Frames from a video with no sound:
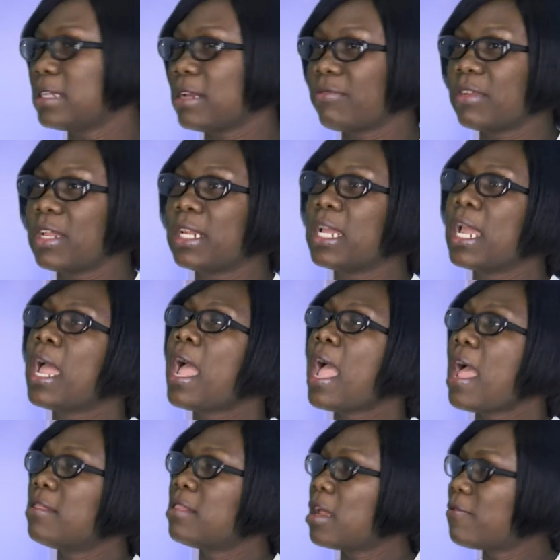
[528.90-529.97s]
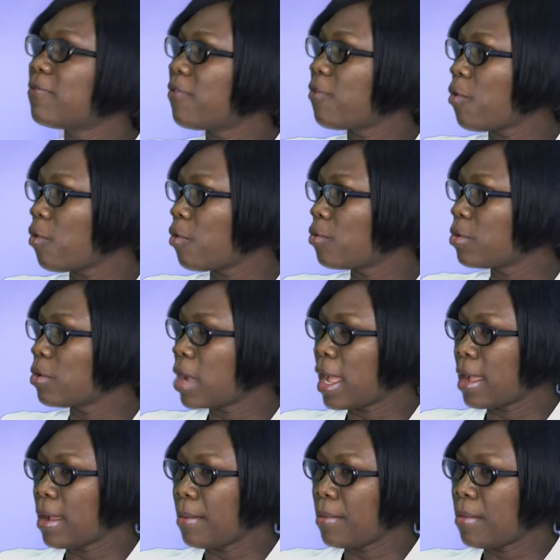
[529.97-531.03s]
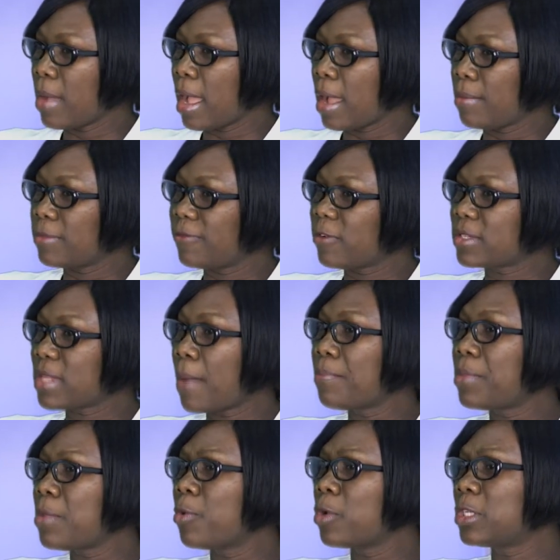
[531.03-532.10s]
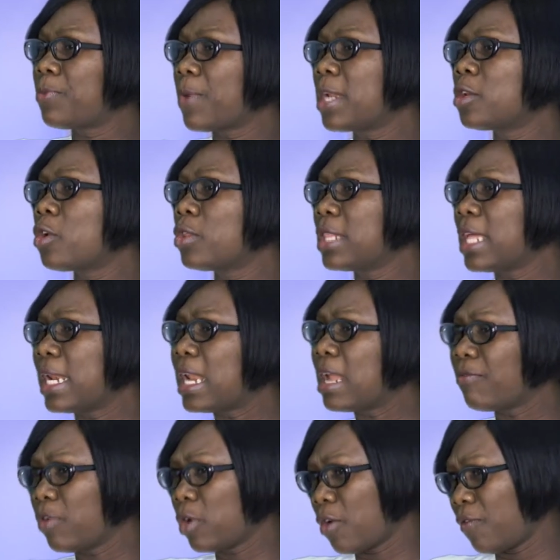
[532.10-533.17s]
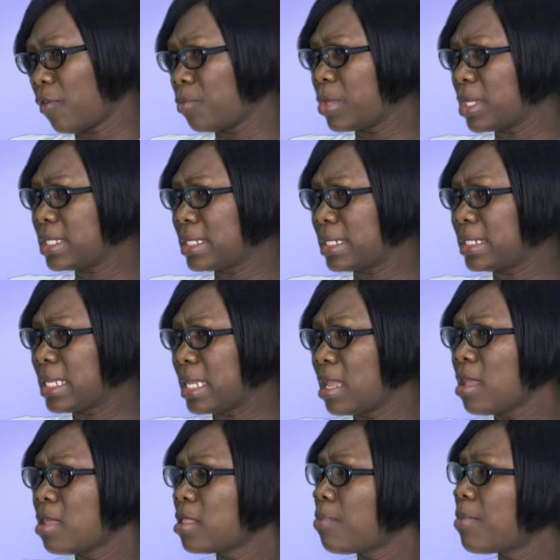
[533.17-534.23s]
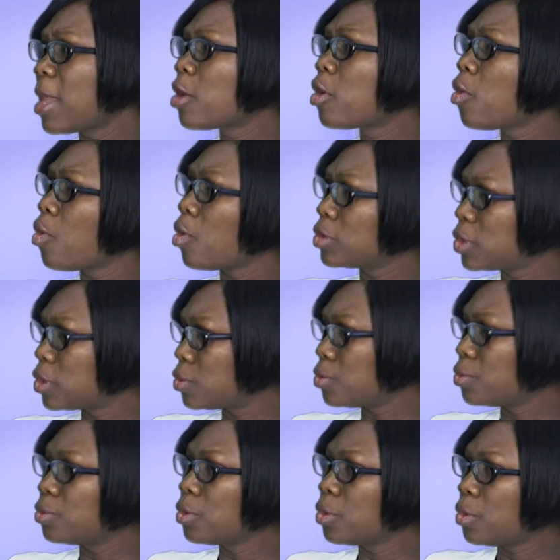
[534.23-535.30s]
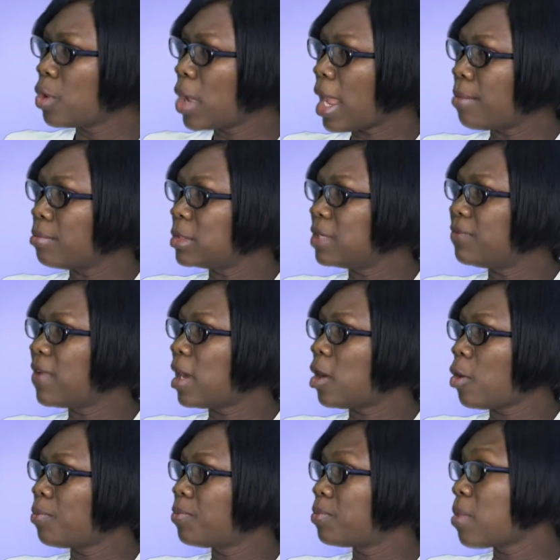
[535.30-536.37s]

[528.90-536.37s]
definitely. And then for some people, depending on the level of obesity, they may go on to develop